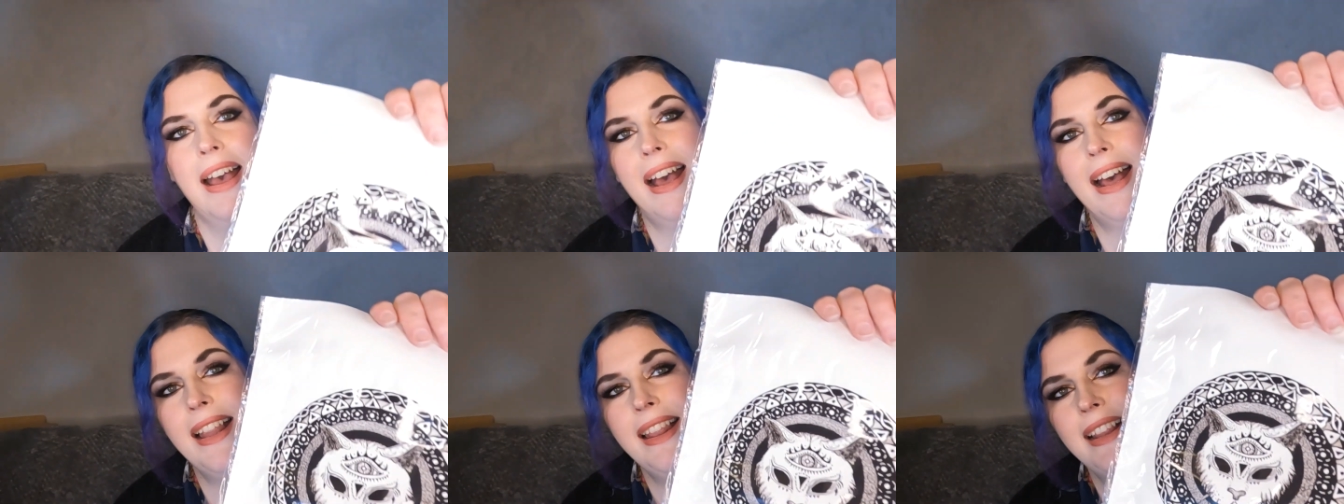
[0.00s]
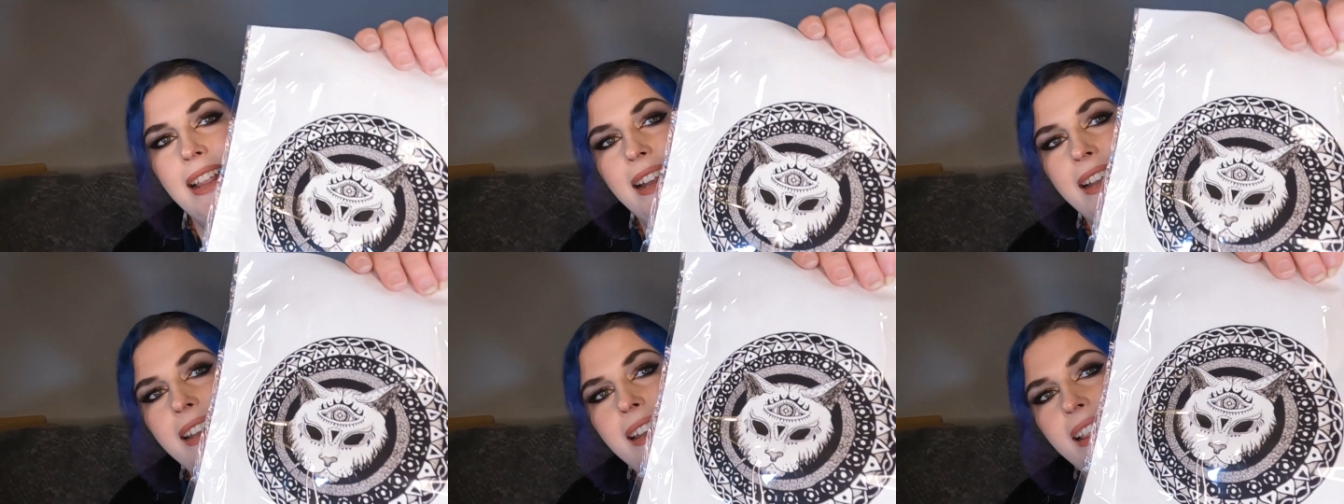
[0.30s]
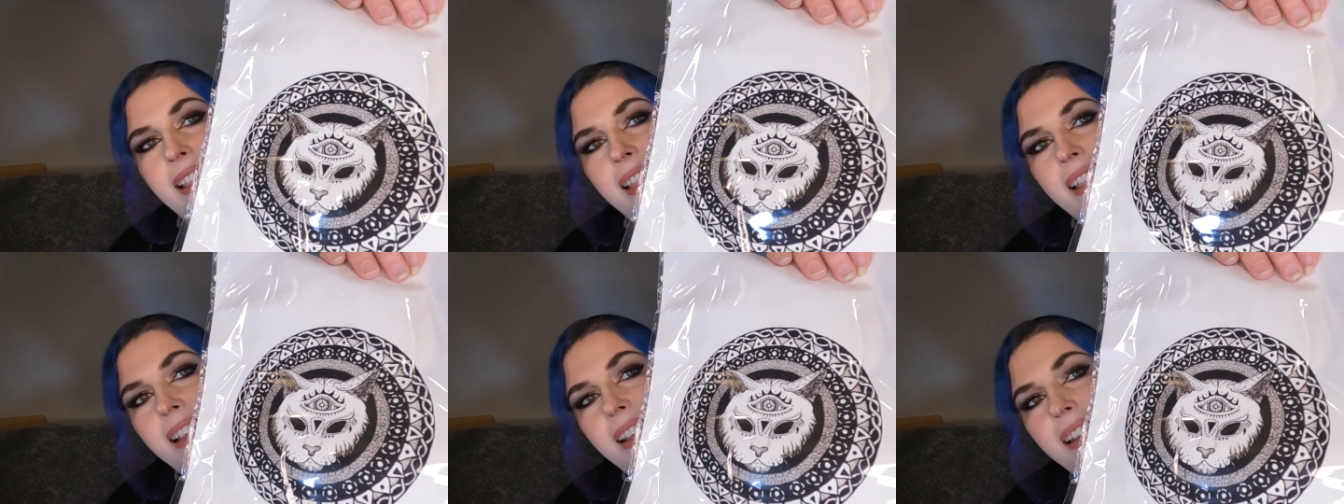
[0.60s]
And then
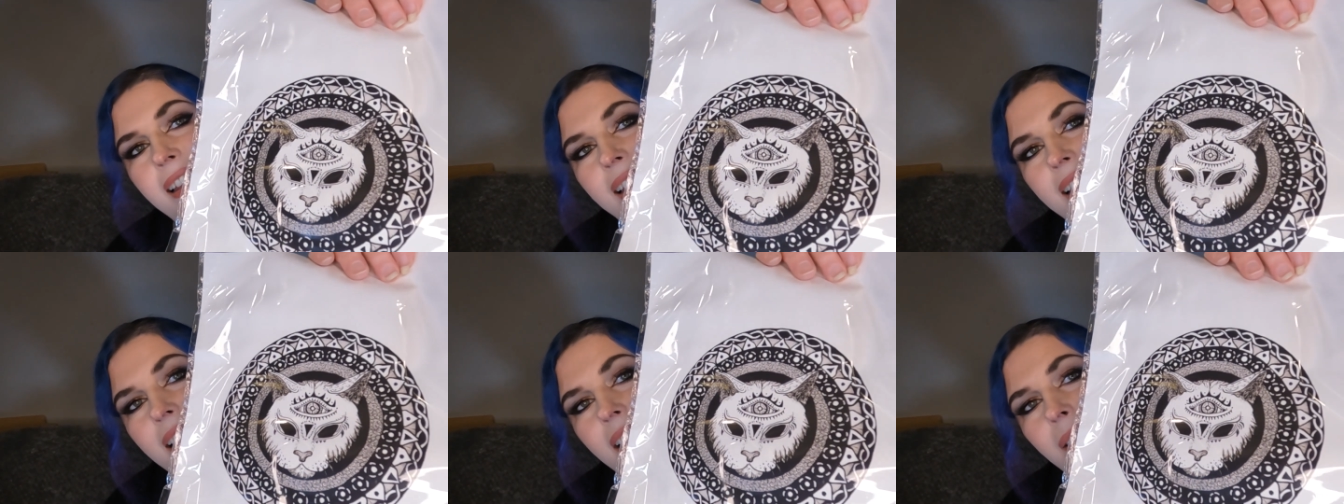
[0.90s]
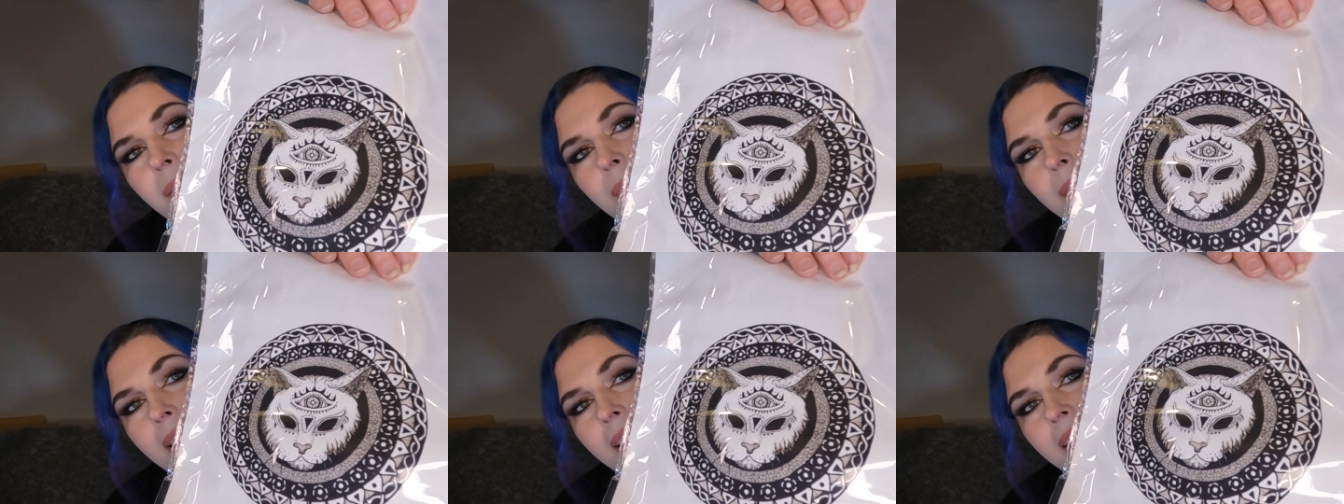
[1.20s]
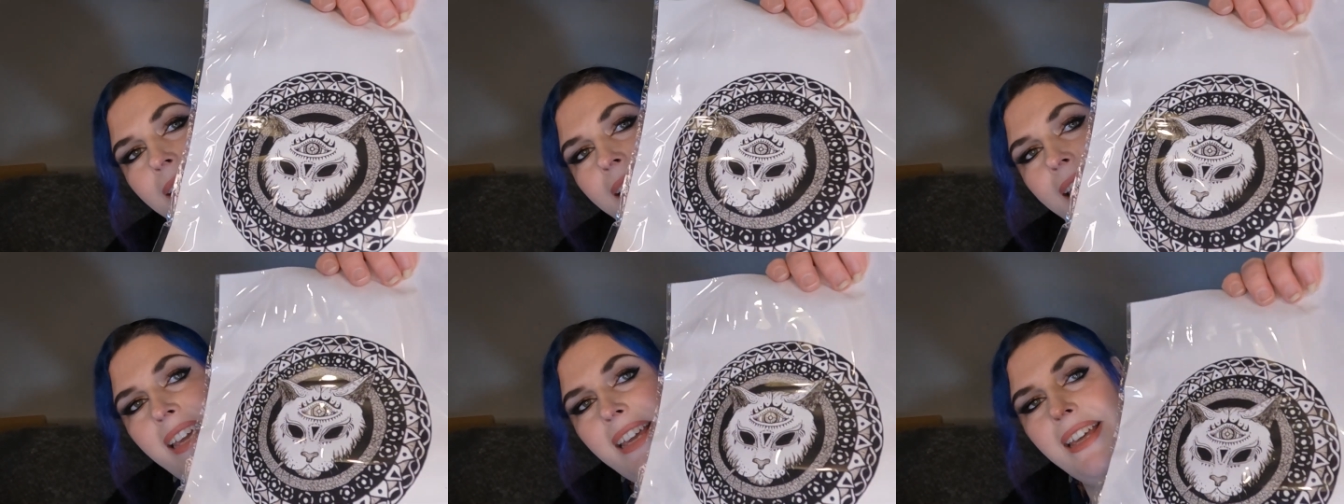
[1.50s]
there's this one
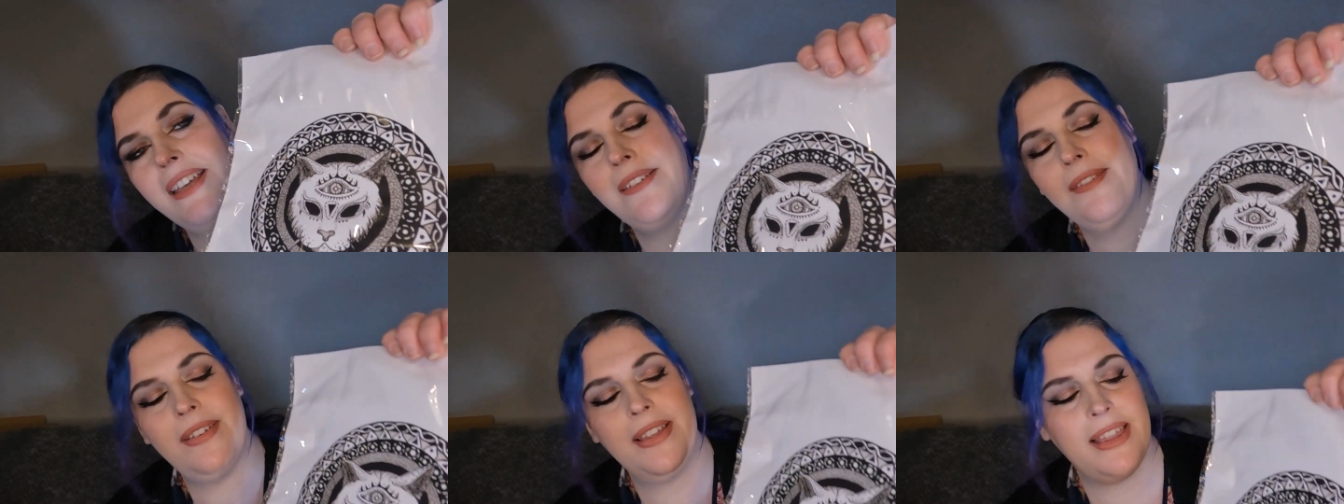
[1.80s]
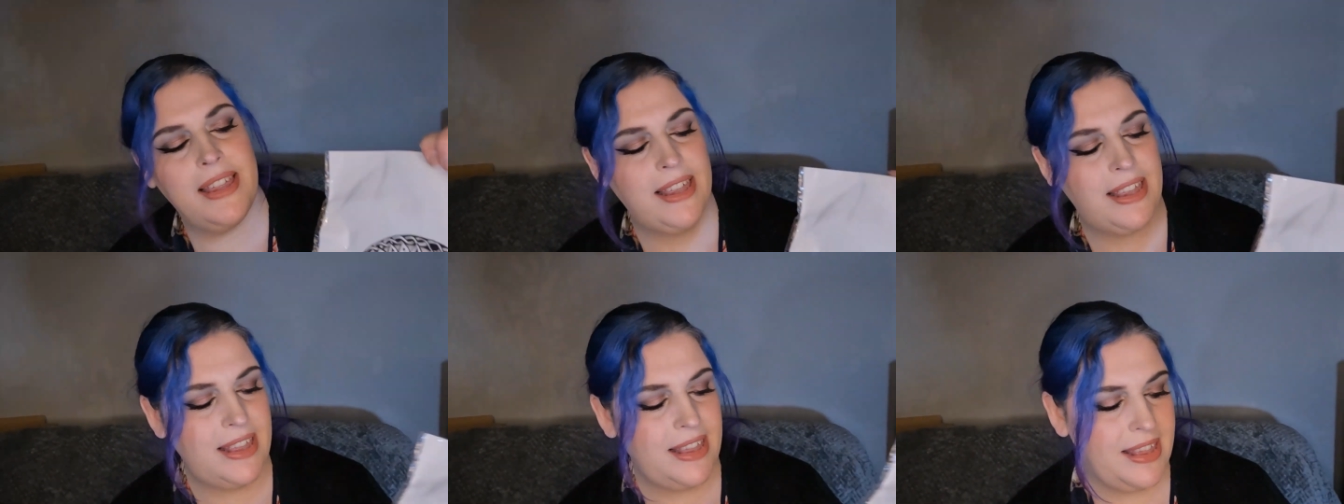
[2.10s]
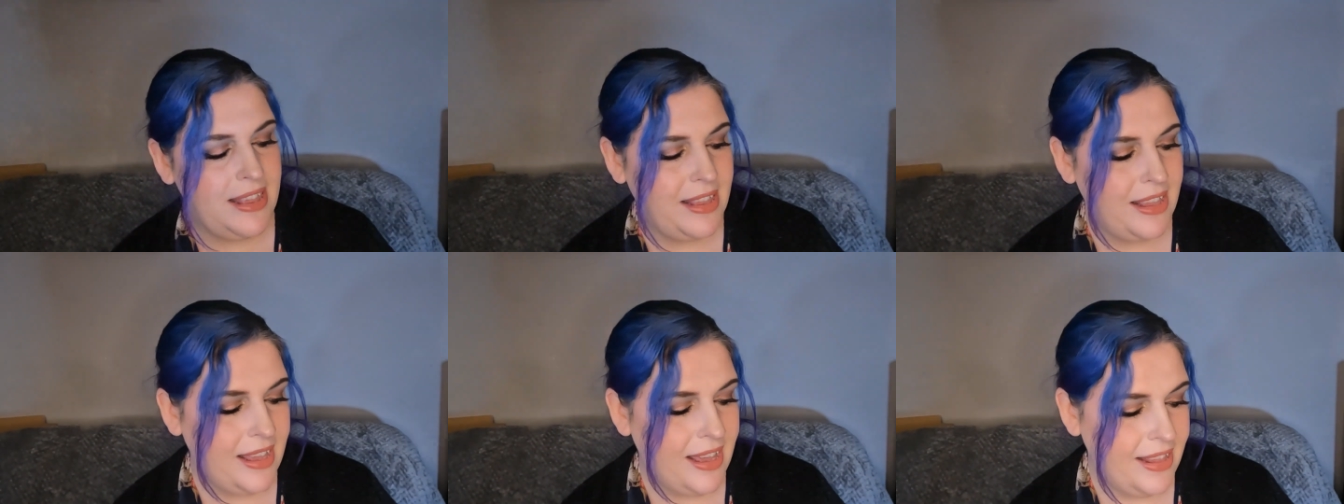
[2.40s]
here, which
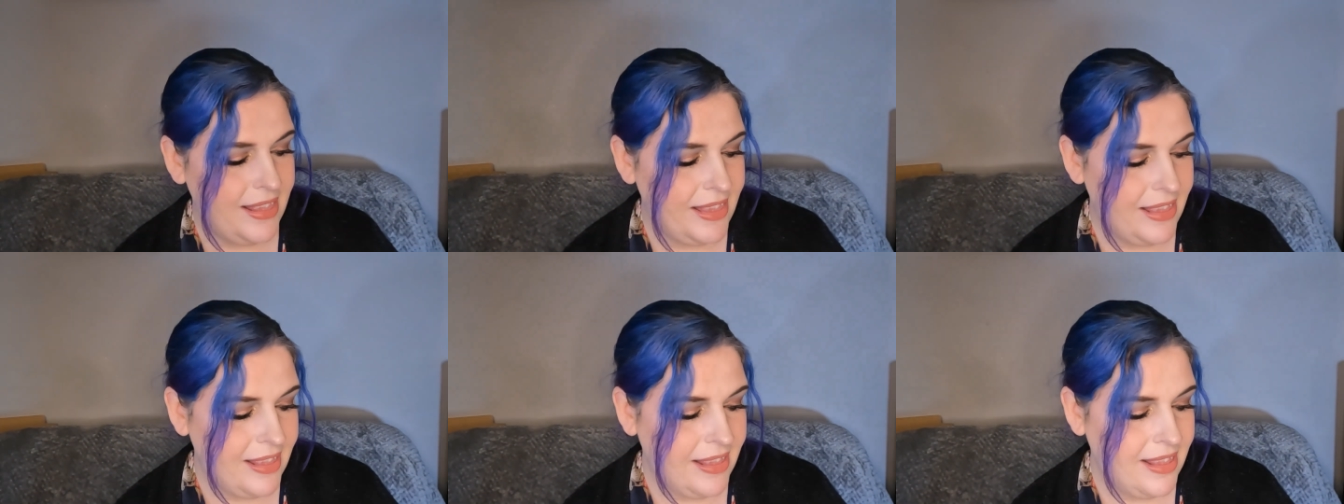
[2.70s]
is, I,